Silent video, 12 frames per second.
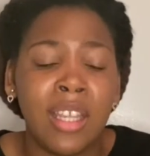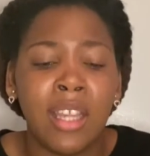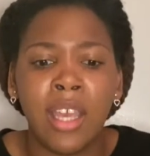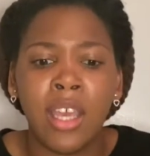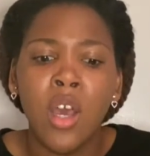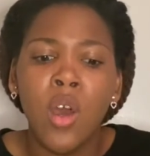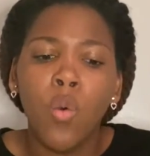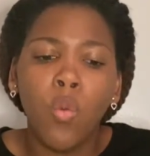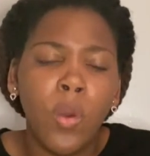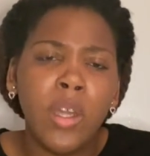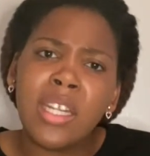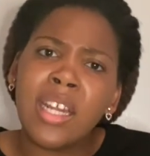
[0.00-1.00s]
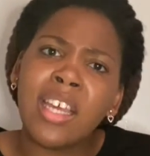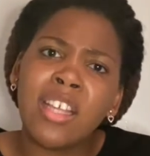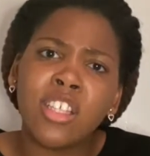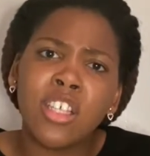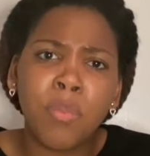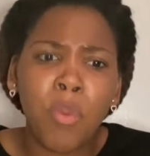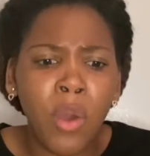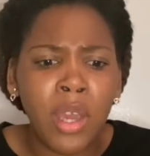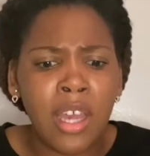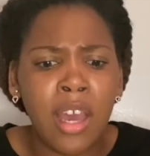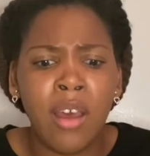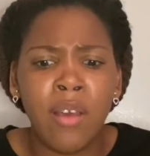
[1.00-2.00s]
Like, when did I get to this
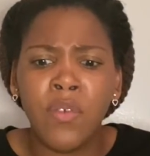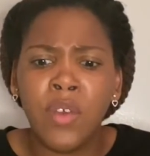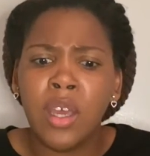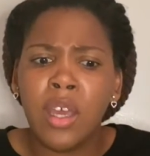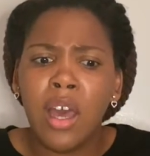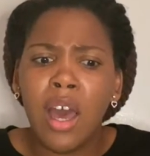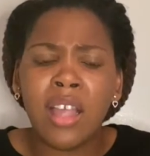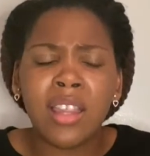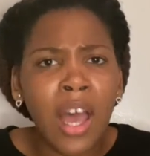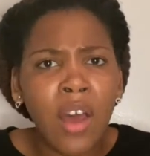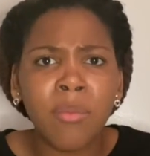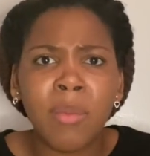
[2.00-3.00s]
point of allowing